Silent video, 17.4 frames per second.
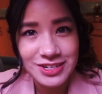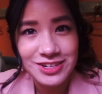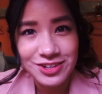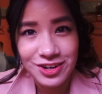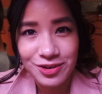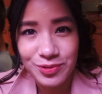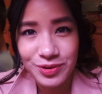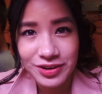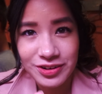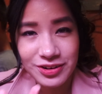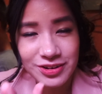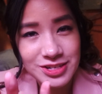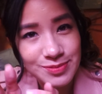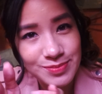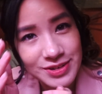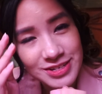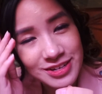did not want her
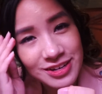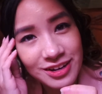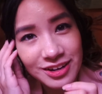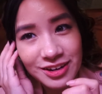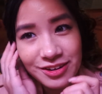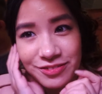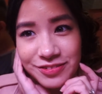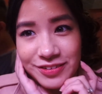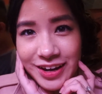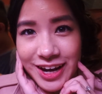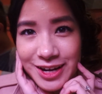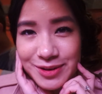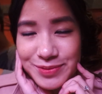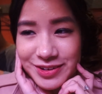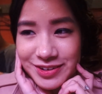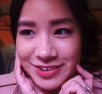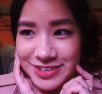to miss her
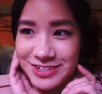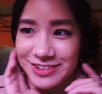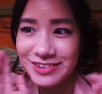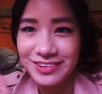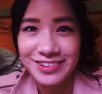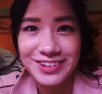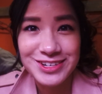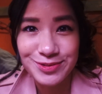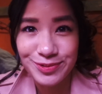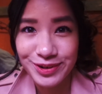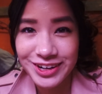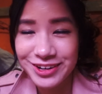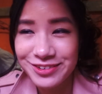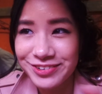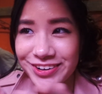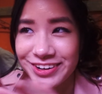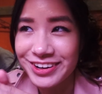flight because, you know, it's
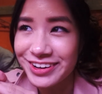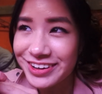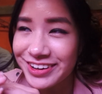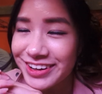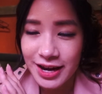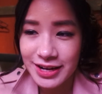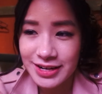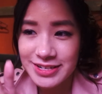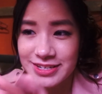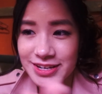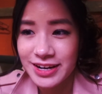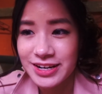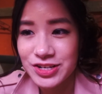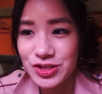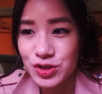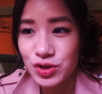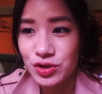work for her. I
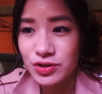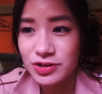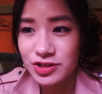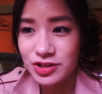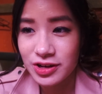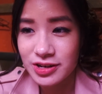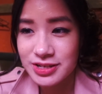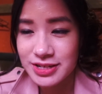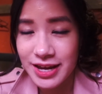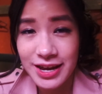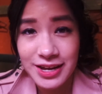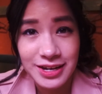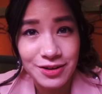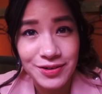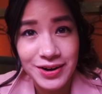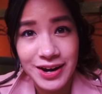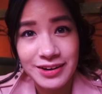decided to just hang
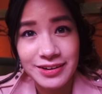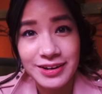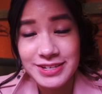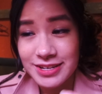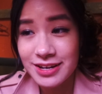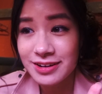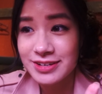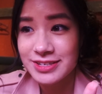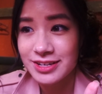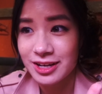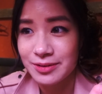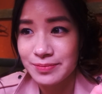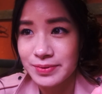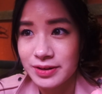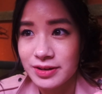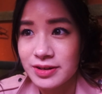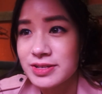around
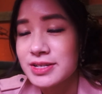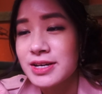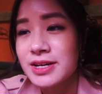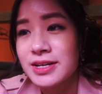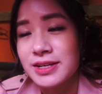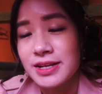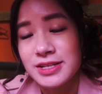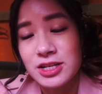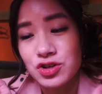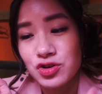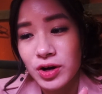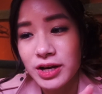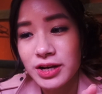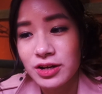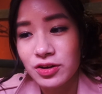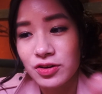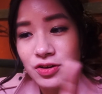Asakusa because there's a
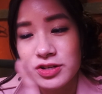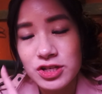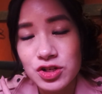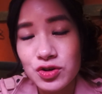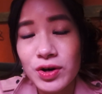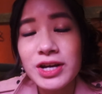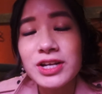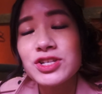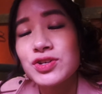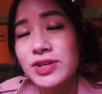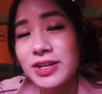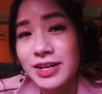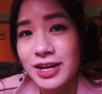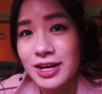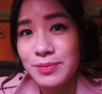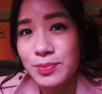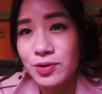train that goes straight to
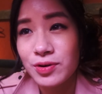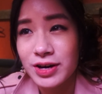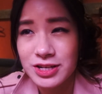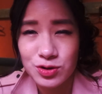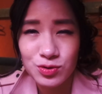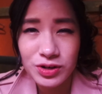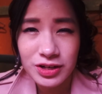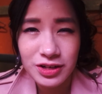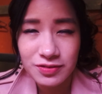the airport and it's really